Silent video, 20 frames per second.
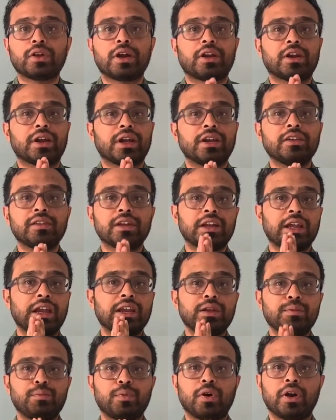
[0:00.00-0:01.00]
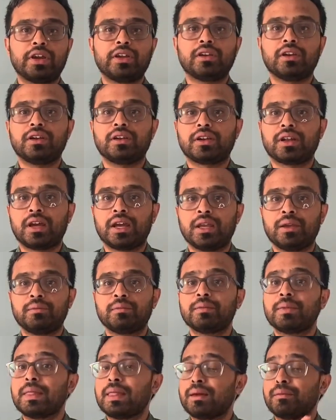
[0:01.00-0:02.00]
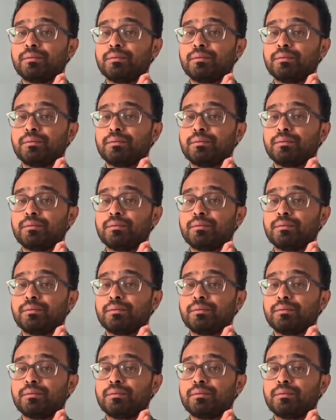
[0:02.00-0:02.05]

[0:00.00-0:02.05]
arise at any point in time,